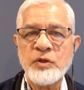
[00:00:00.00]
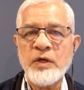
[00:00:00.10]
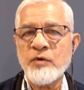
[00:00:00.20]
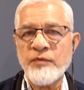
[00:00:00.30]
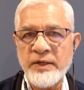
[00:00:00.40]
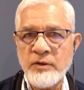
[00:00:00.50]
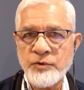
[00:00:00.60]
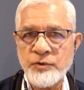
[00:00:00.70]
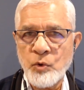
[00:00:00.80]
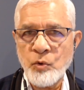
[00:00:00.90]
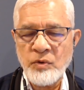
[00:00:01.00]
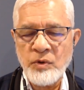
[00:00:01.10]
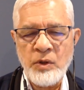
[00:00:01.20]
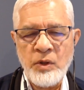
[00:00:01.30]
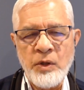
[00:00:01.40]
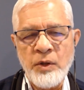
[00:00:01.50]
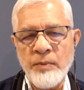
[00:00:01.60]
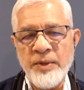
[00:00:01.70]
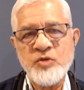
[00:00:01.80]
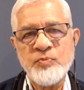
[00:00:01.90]
So you have to find out your own
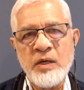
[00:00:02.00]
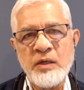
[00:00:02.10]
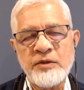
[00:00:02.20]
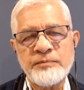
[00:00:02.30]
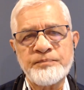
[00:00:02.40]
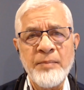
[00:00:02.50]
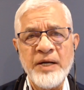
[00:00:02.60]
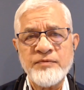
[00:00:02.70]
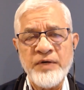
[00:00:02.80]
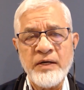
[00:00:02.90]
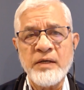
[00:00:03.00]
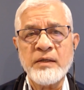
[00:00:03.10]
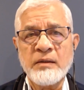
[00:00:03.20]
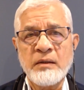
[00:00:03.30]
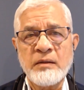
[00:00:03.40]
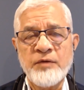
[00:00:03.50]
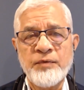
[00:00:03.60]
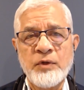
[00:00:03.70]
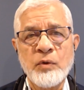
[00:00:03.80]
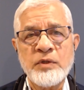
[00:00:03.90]
benchmark, but it's very critical that
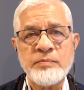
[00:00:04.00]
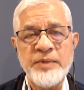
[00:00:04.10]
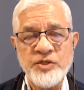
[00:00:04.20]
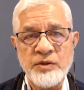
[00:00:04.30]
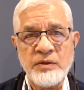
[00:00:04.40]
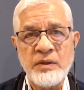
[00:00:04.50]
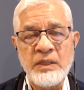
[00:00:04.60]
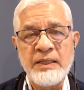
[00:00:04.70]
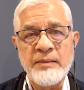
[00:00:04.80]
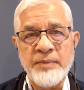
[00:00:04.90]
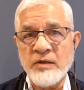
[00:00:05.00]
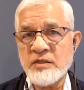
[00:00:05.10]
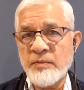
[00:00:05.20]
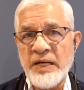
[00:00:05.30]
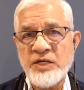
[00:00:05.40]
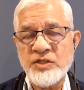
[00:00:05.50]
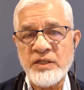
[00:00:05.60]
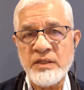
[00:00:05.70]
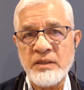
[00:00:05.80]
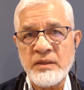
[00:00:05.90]
we know this measure because supply
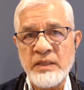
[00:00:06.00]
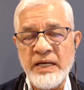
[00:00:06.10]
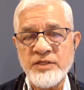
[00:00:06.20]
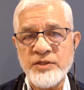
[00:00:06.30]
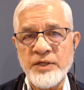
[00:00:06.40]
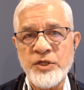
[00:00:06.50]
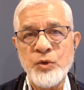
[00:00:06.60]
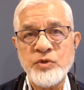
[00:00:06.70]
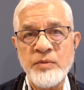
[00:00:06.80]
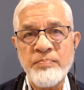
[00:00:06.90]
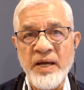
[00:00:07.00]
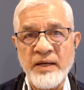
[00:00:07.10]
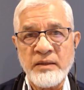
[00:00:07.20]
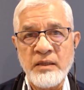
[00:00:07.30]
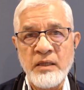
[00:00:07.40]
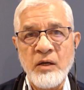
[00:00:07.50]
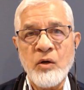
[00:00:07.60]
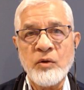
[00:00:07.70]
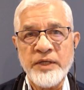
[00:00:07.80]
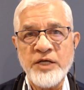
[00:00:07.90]
chain has a huge impact
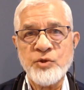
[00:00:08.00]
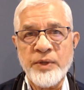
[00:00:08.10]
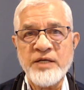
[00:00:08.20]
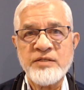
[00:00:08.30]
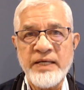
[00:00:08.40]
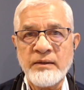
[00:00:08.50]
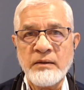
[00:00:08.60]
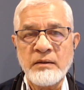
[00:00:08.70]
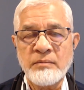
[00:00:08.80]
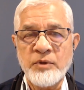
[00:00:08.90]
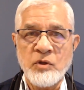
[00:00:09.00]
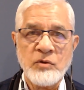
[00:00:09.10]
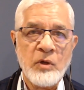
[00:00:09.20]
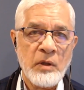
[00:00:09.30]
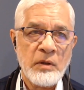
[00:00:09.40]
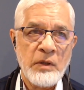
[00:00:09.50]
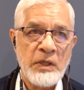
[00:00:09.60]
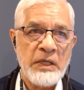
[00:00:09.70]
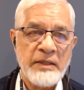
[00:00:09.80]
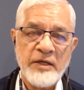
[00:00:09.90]
on cash to cash cycle because all
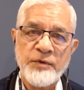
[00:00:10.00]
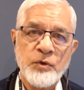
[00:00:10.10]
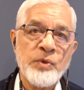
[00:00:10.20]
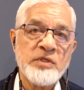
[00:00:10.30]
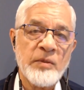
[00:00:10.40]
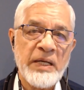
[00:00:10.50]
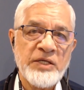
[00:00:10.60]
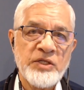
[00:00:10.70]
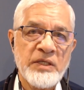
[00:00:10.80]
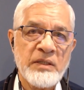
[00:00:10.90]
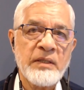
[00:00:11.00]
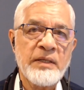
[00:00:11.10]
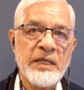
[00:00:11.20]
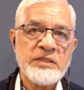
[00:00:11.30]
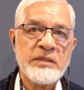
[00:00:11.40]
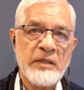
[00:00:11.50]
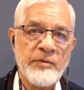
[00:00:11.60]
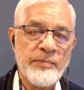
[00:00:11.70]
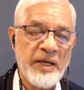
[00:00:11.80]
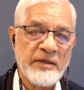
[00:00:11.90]
that we do in supply chain does
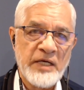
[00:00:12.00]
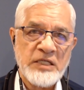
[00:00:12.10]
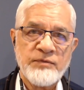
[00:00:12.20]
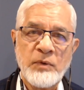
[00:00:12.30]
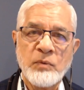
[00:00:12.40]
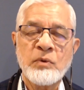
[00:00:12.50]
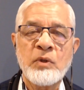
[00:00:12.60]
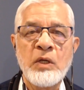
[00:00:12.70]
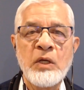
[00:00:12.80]
impact cash flow.